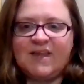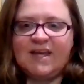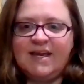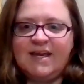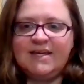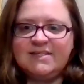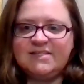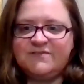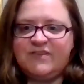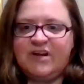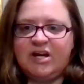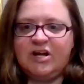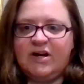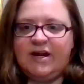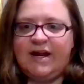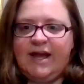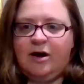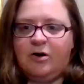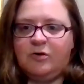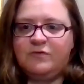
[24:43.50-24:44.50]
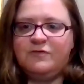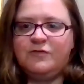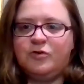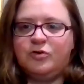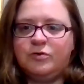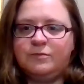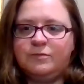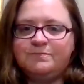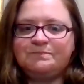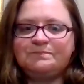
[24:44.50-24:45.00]
he's very
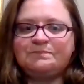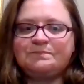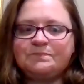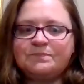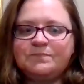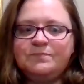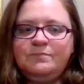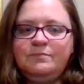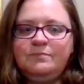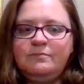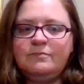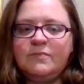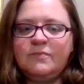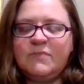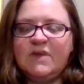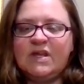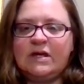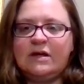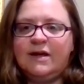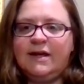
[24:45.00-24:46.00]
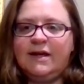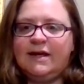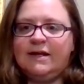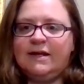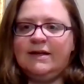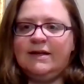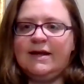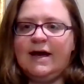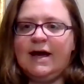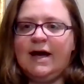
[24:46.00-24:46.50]
helpful
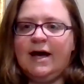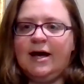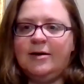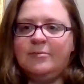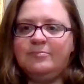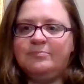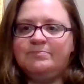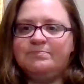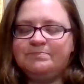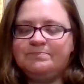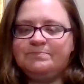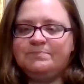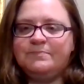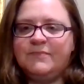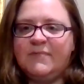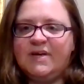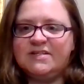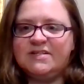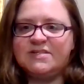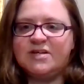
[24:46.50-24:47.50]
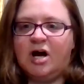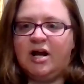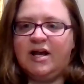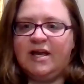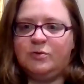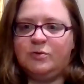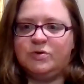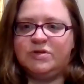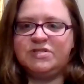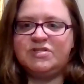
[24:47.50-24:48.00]
in
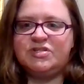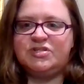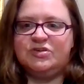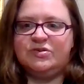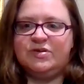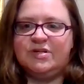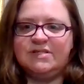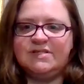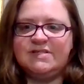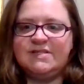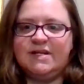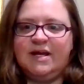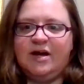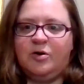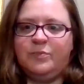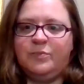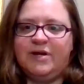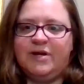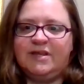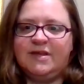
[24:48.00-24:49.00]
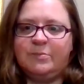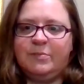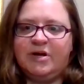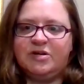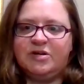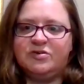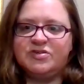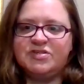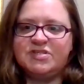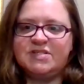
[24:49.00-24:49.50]
talking with students and helping them
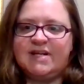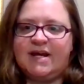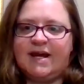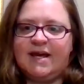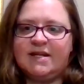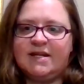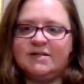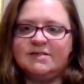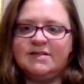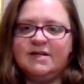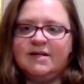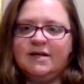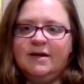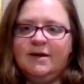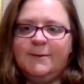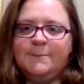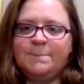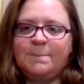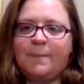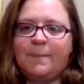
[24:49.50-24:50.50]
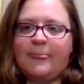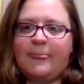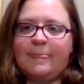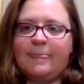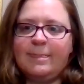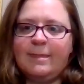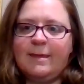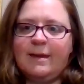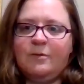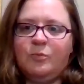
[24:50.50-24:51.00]
understand
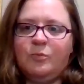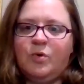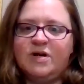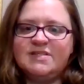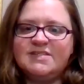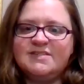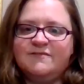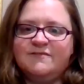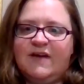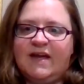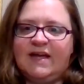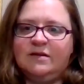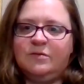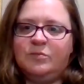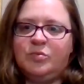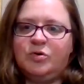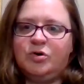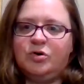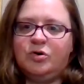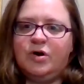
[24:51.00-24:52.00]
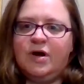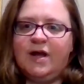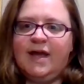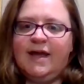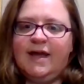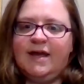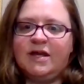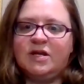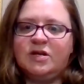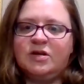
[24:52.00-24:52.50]
what's available
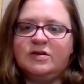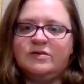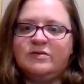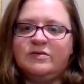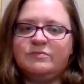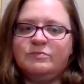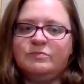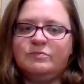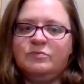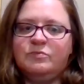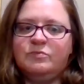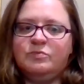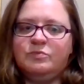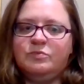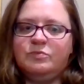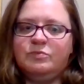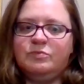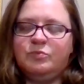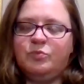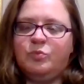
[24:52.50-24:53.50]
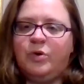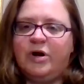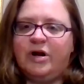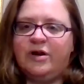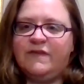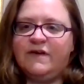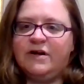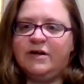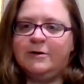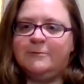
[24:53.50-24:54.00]
and
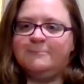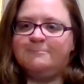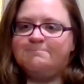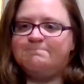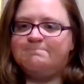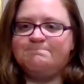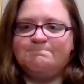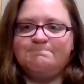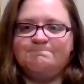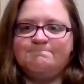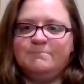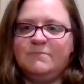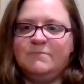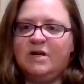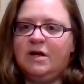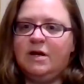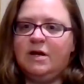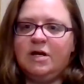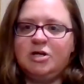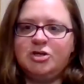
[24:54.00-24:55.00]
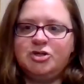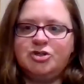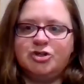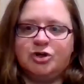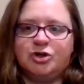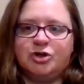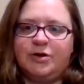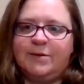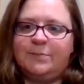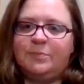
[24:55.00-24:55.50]
where their
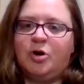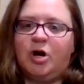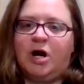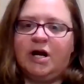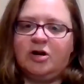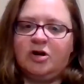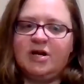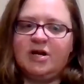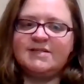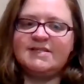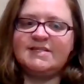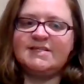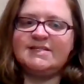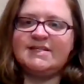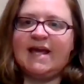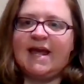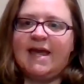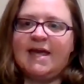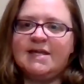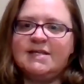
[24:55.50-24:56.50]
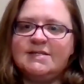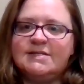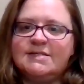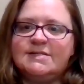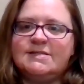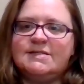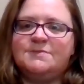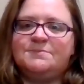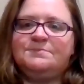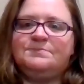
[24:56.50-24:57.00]
degree progress
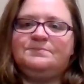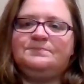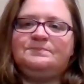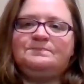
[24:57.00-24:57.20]
stands.